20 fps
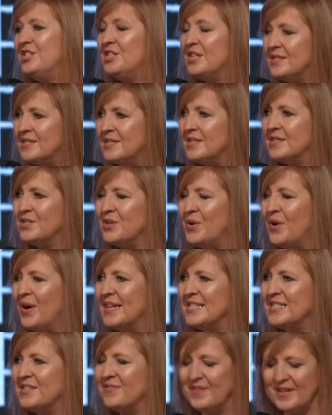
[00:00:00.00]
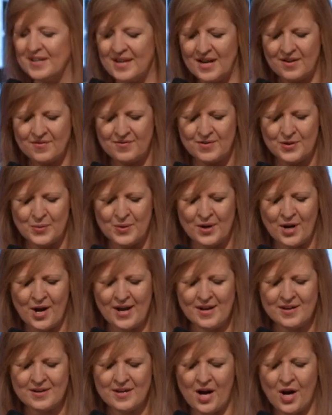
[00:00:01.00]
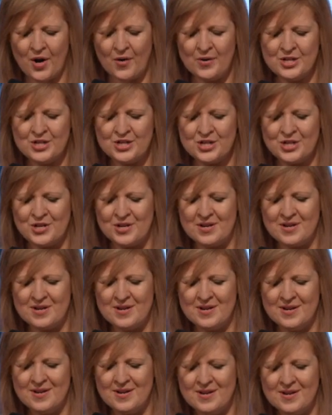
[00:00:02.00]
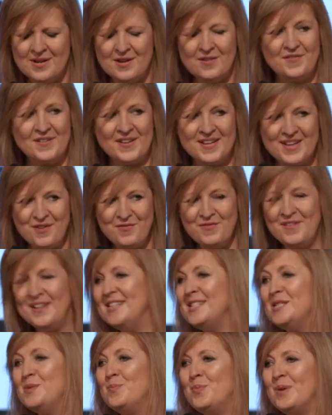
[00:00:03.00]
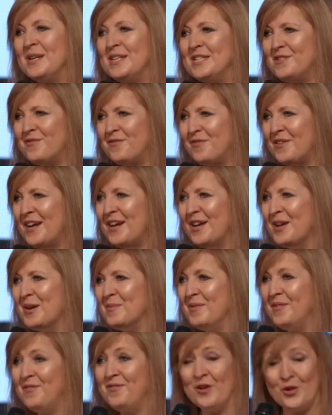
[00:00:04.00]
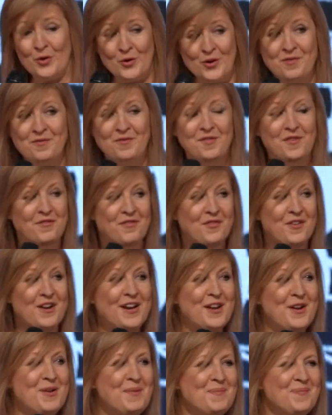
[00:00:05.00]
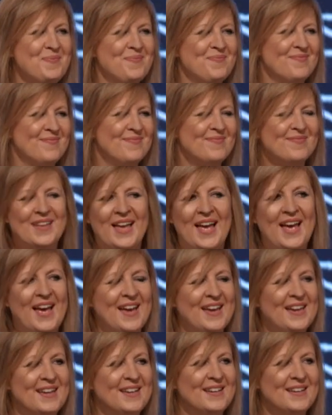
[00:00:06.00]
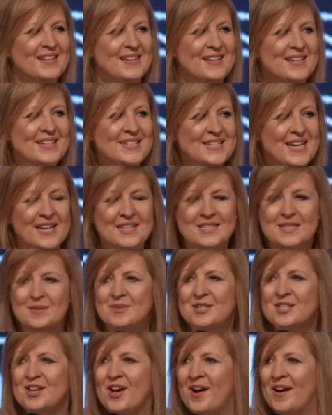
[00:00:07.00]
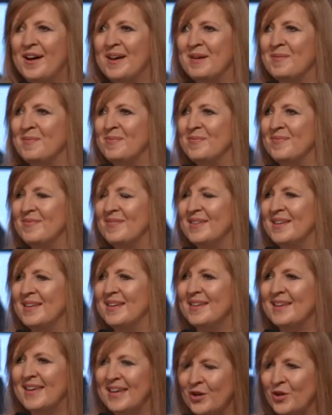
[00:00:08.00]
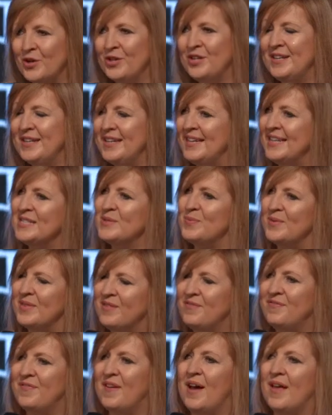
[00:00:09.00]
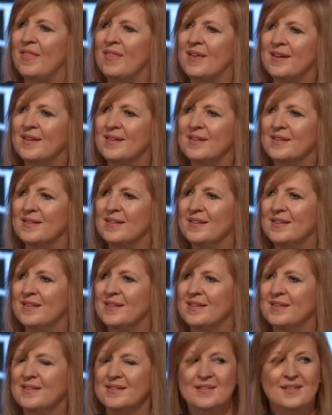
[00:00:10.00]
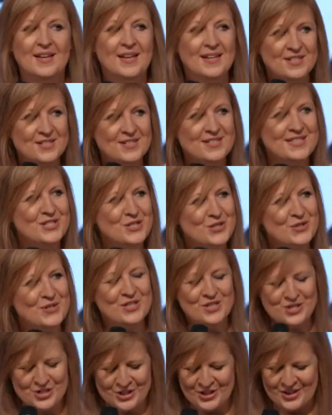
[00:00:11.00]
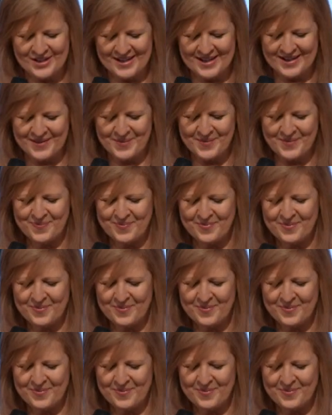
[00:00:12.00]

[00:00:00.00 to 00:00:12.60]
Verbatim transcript: just as Christ forgave you. And I encourage you, forgiveness brings freedom. If you're looking for freedom, hey, take some time, get on your knees with the Father, and just do the journey.